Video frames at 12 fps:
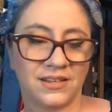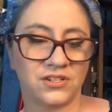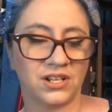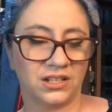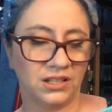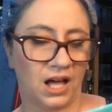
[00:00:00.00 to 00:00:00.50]

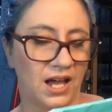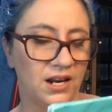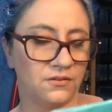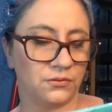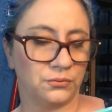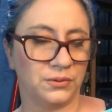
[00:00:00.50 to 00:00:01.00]
There's a lot
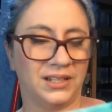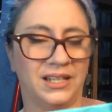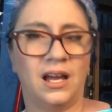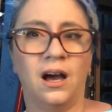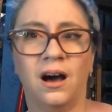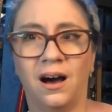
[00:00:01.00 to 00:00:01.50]
of
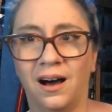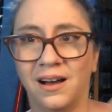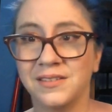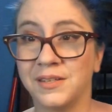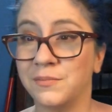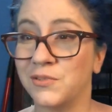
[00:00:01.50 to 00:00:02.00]
really
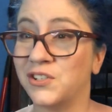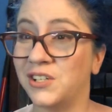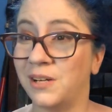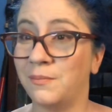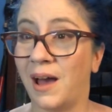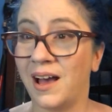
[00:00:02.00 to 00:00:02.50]
awesome
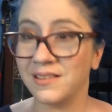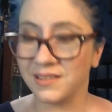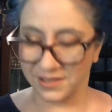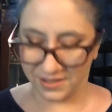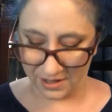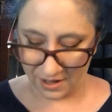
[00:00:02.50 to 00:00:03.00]
sheet
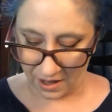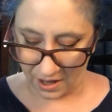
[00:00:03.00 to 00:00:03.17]
masks